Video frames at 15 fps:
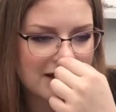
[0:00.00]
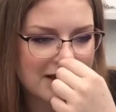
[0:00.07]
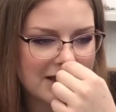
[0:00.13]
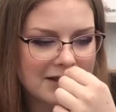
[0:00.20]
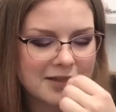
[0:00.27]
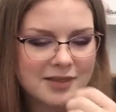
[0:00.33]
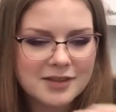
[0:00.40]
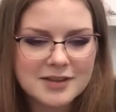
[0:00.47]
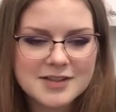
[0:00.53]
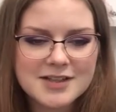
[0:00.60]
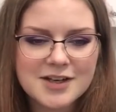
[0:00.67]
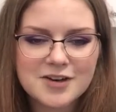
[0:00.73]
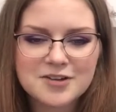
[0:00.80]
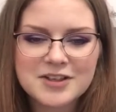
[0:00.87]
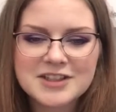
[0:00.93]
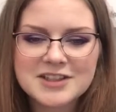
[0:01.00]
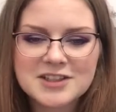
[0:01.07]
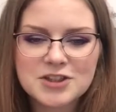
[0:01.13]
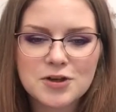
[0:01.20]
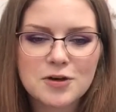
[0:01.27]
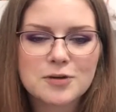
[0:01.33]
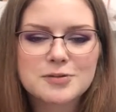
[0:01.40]
in the series,
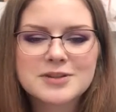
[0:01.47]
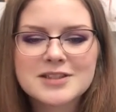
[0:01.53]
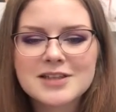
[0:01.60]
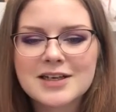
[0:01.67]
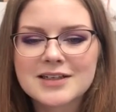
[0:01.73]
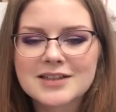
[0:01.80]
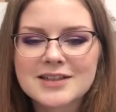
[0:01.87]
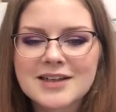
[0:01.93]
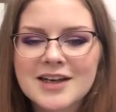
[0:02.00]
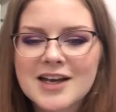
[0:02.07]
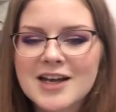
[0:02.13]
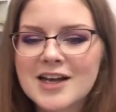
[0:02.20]
she always like